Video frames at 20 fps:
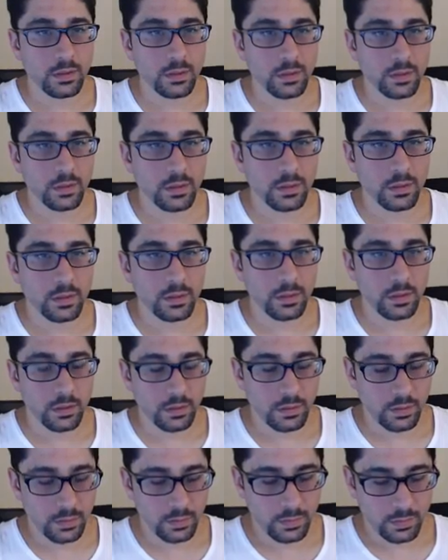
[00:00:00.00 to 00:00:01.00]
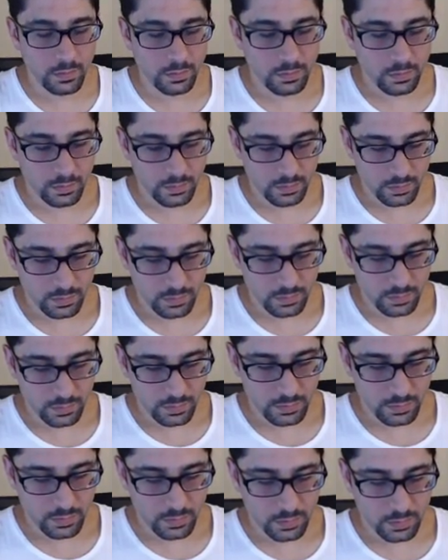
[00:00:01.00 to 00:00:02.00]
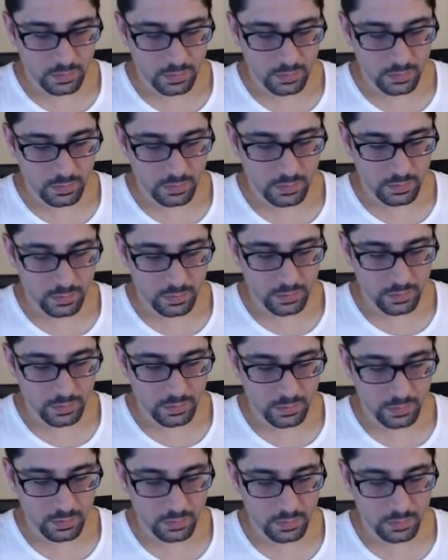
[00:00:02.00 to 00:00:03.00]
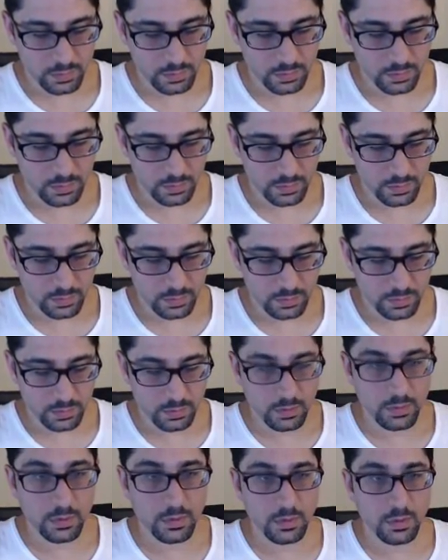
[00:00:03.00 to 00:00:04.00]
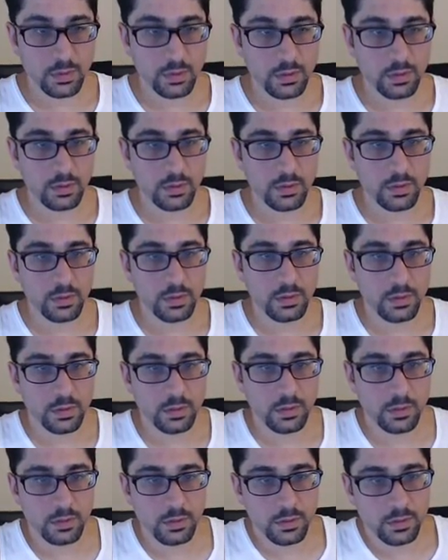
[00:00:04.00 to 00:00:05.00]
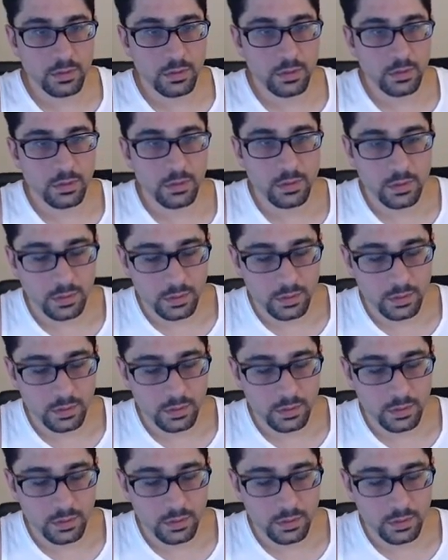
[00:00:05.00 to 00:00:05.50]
Hi, welcome to our bike shop. We have just we